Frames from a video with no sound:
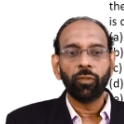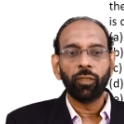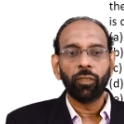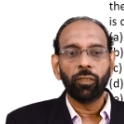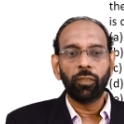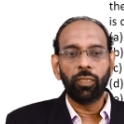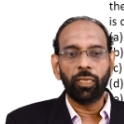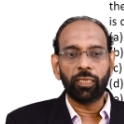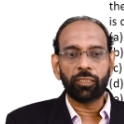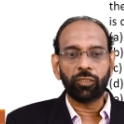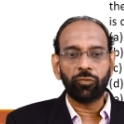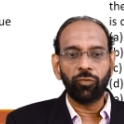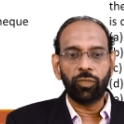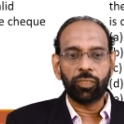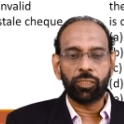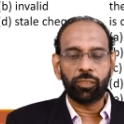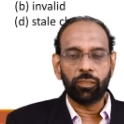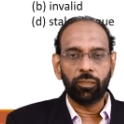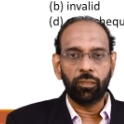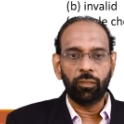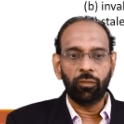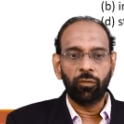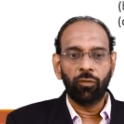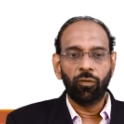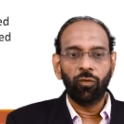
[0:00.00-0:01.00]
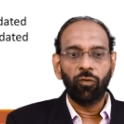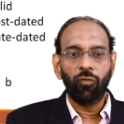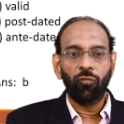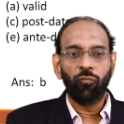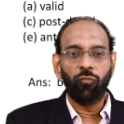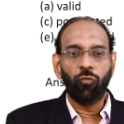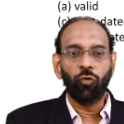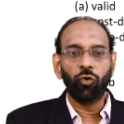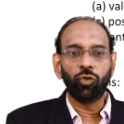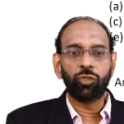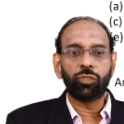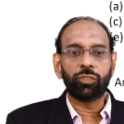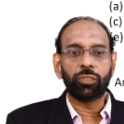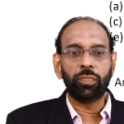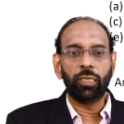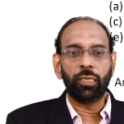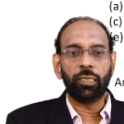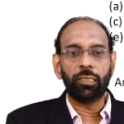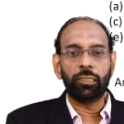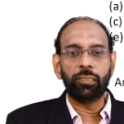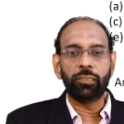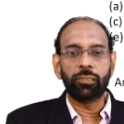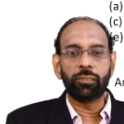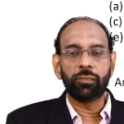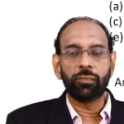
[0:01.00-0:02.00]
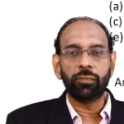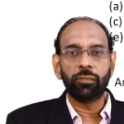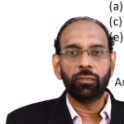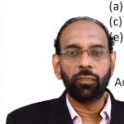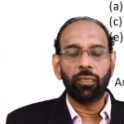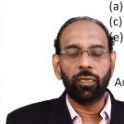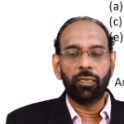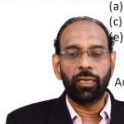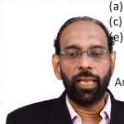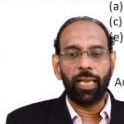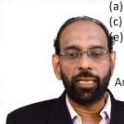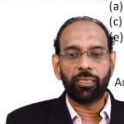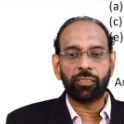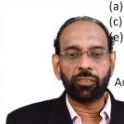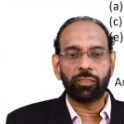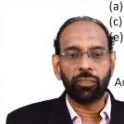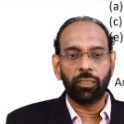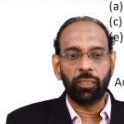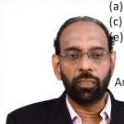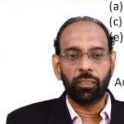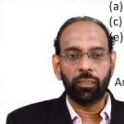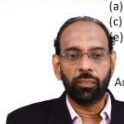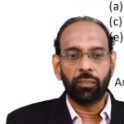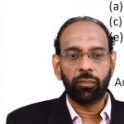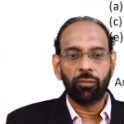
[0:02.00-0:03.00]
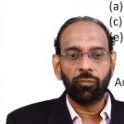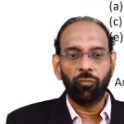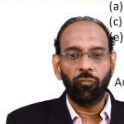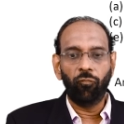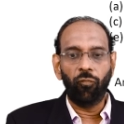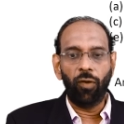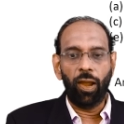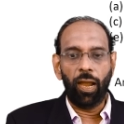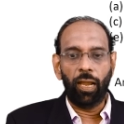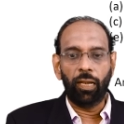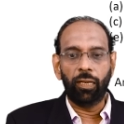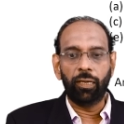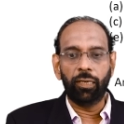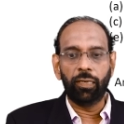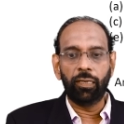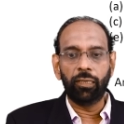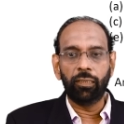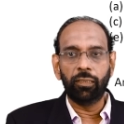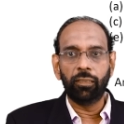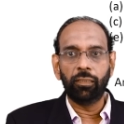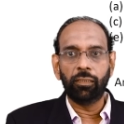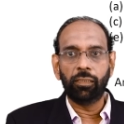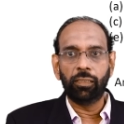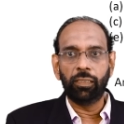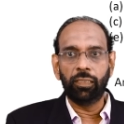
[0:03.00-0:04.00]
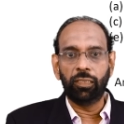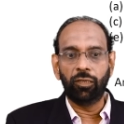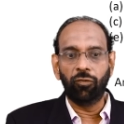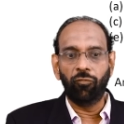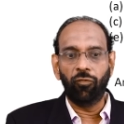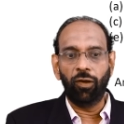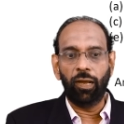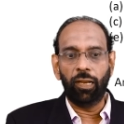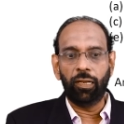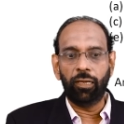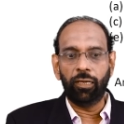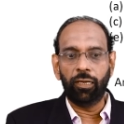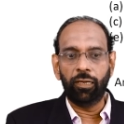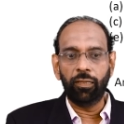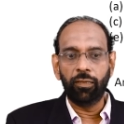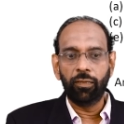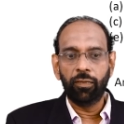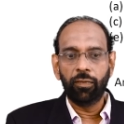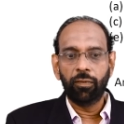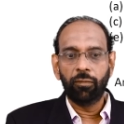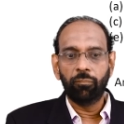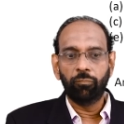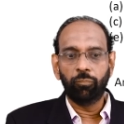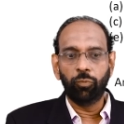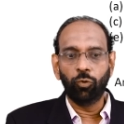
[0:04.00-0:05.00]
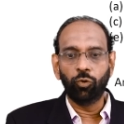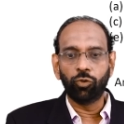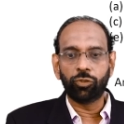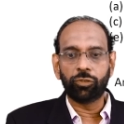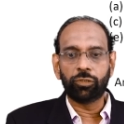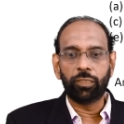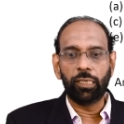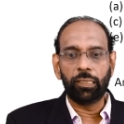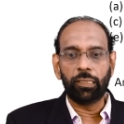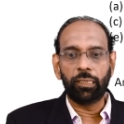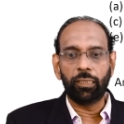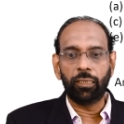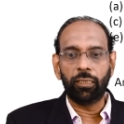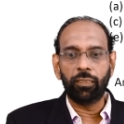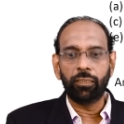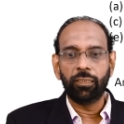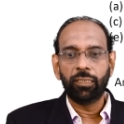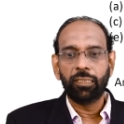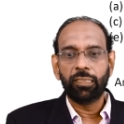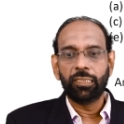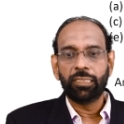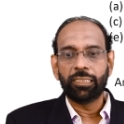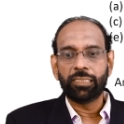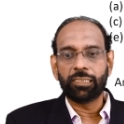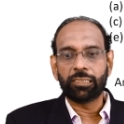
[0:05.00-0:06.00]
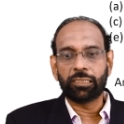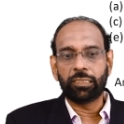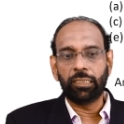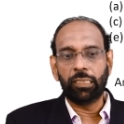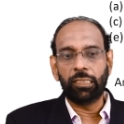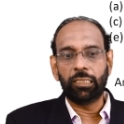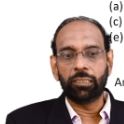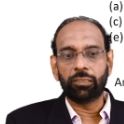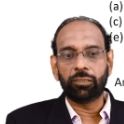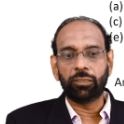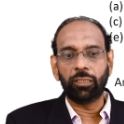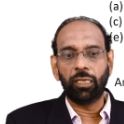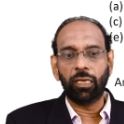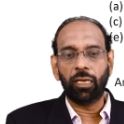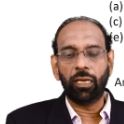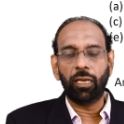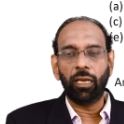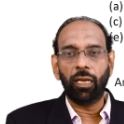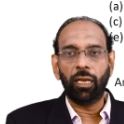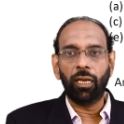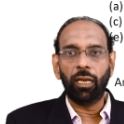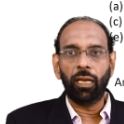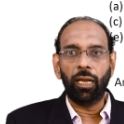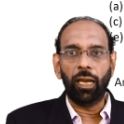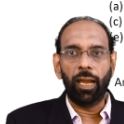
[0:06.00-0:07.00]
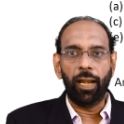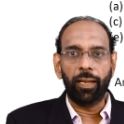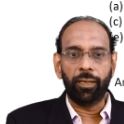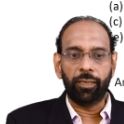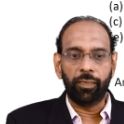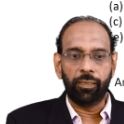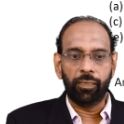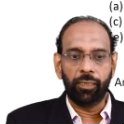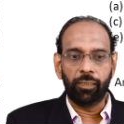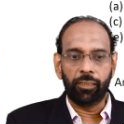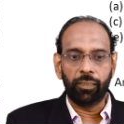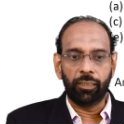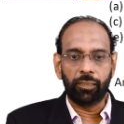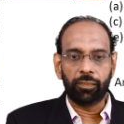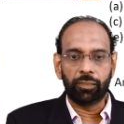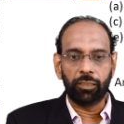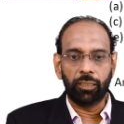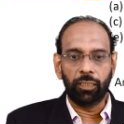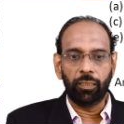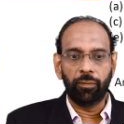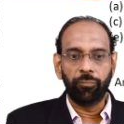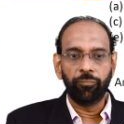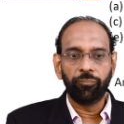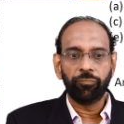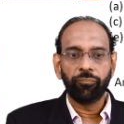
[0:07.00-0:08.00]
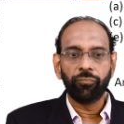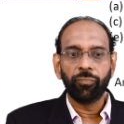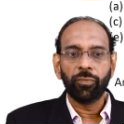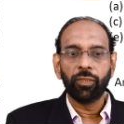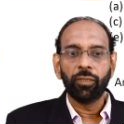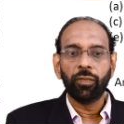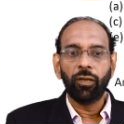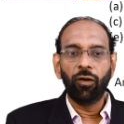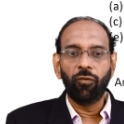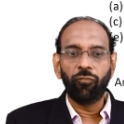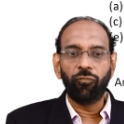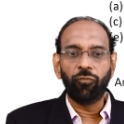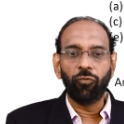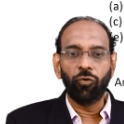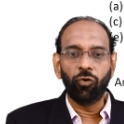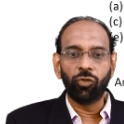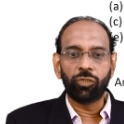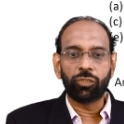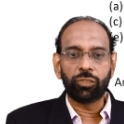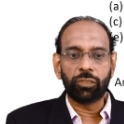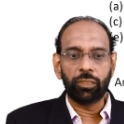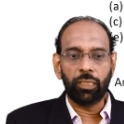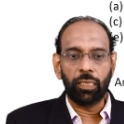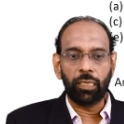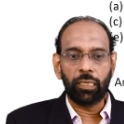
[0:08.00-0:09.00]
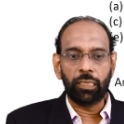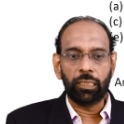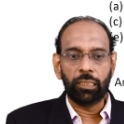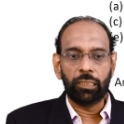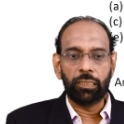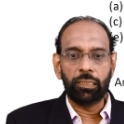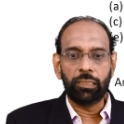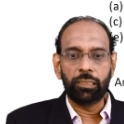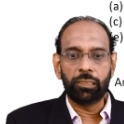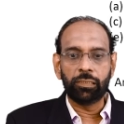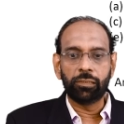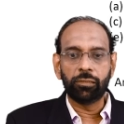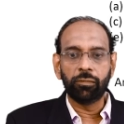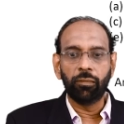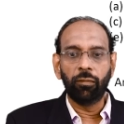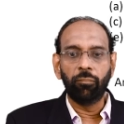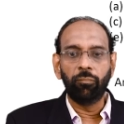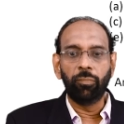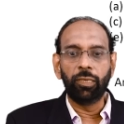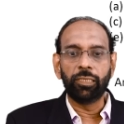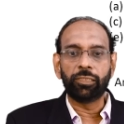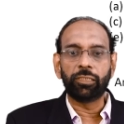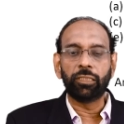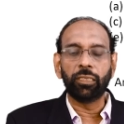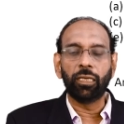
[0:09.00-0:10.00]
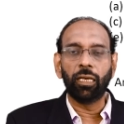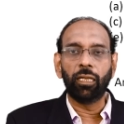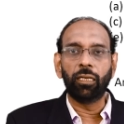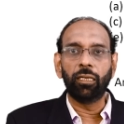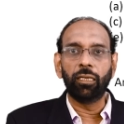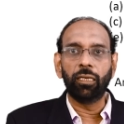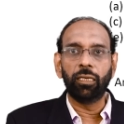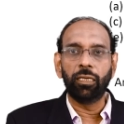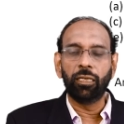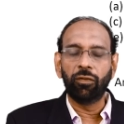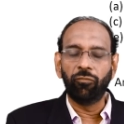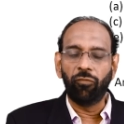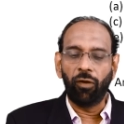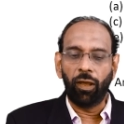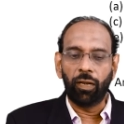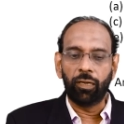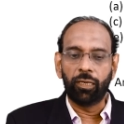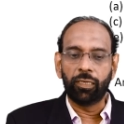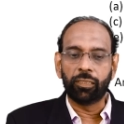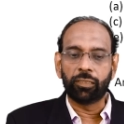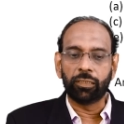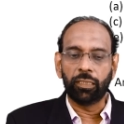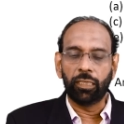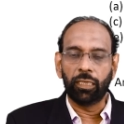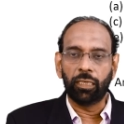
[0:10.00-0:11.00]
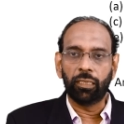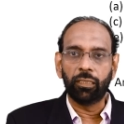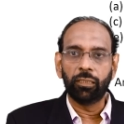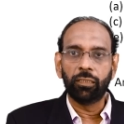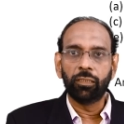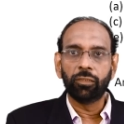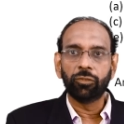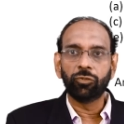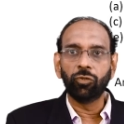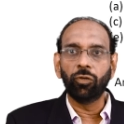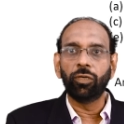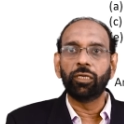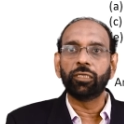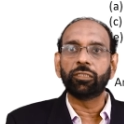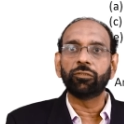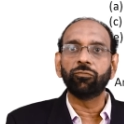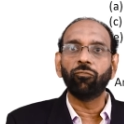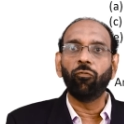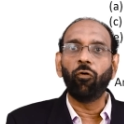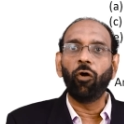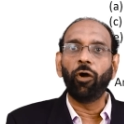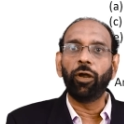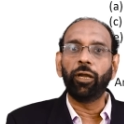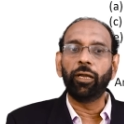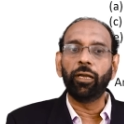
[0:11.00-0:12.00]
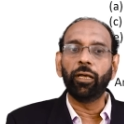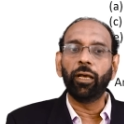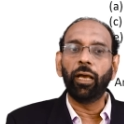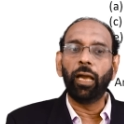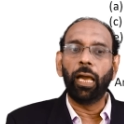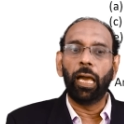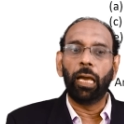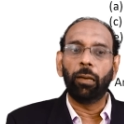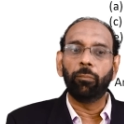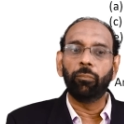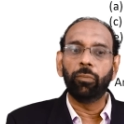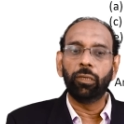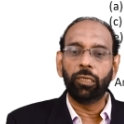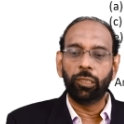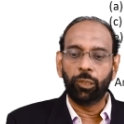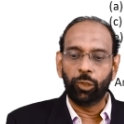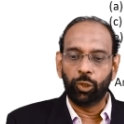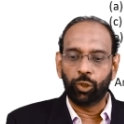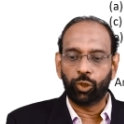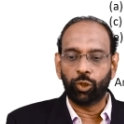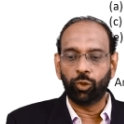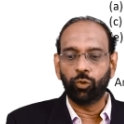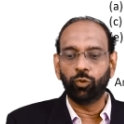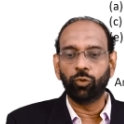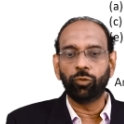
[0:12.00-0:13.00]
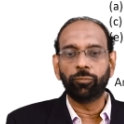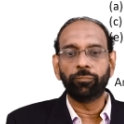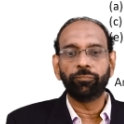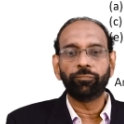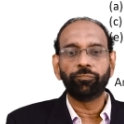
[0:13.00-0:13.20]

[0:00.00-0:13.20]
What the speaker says: Next question. Forged check is a dash check, valid, invalid, post-dated, stale check, antedated check. A forged check is basically invalid check, so it's void ab initio.